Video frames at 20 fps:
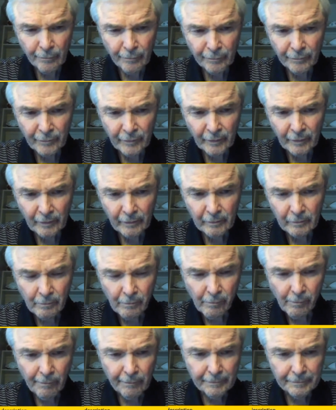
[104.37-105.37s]

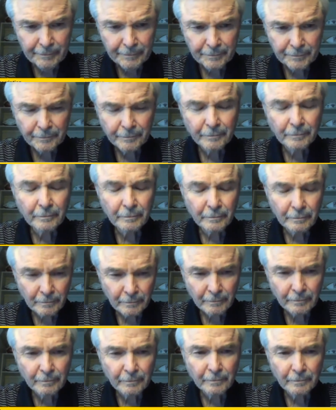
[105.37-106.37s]

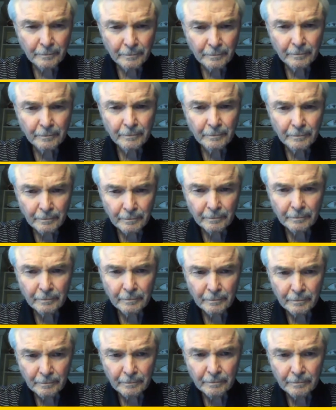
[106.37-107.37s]

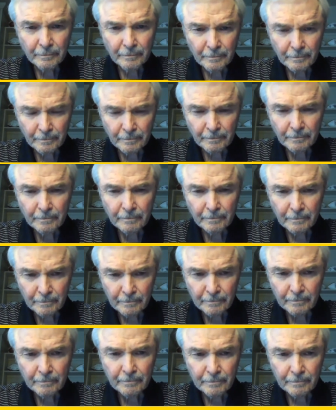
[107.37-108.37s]

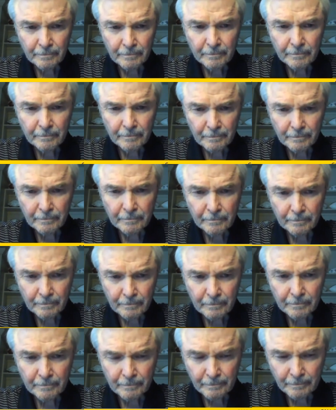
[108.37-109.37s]

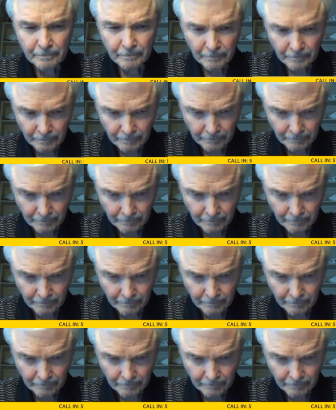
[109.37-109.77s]
[no speech]